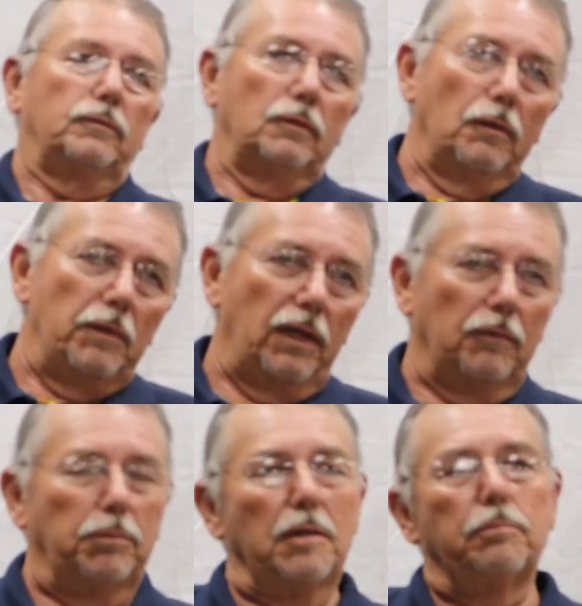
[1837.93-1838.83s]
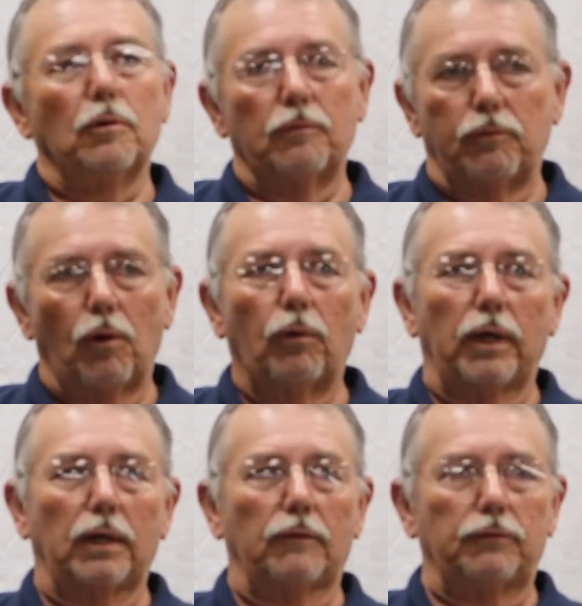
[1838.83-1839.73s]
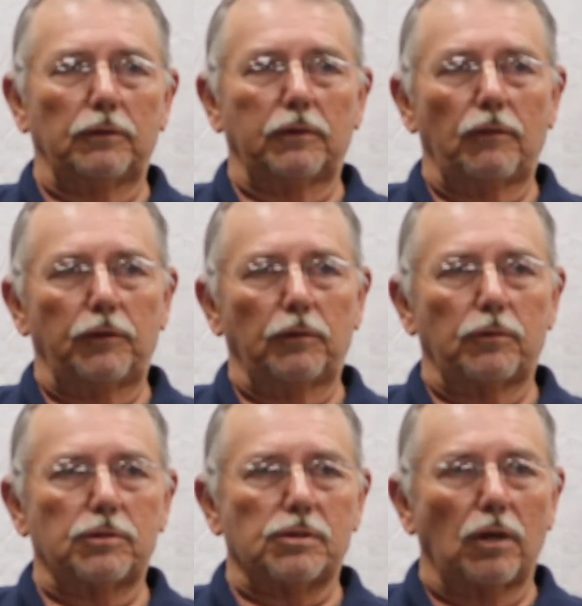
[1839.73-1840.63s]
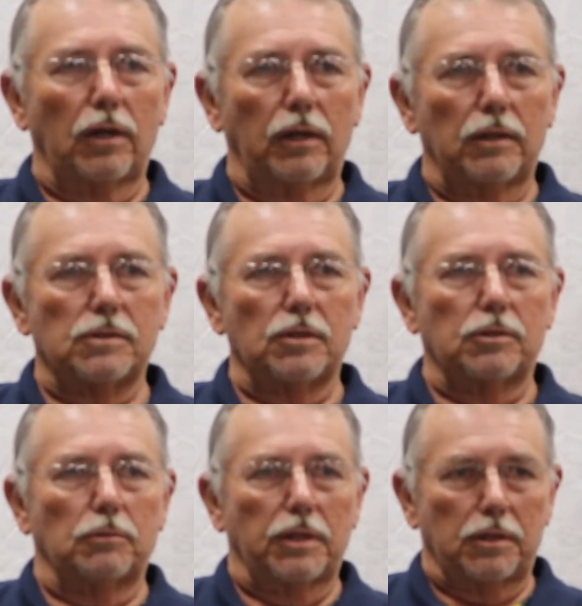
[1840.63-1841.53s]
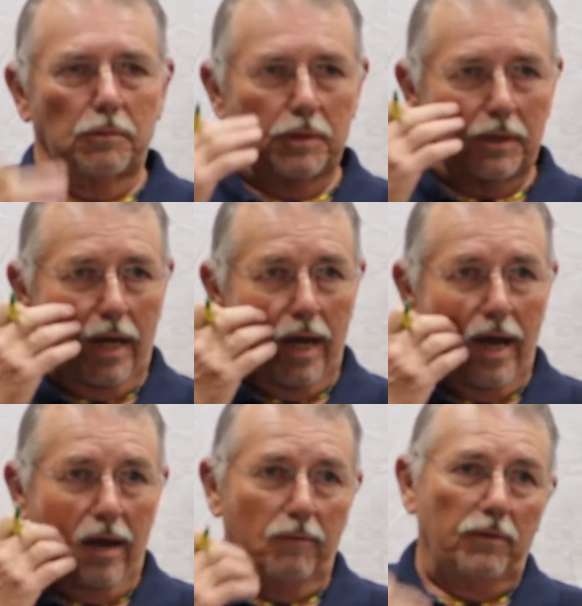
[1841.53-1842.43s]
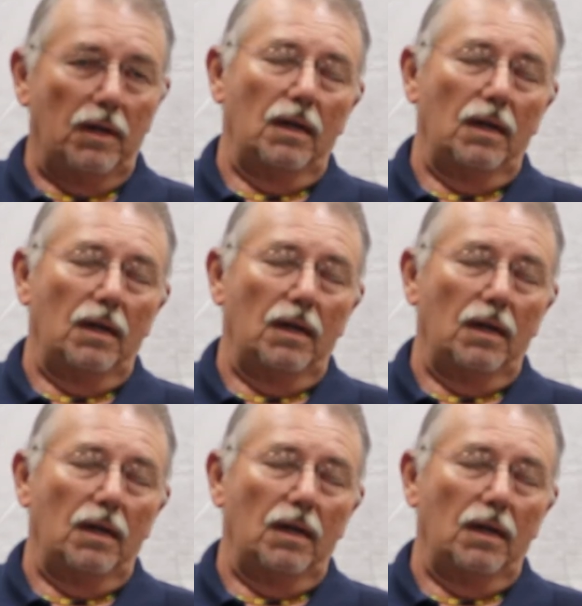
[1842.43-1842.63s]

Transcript: limiting people voting if you've studied the situation, which I have.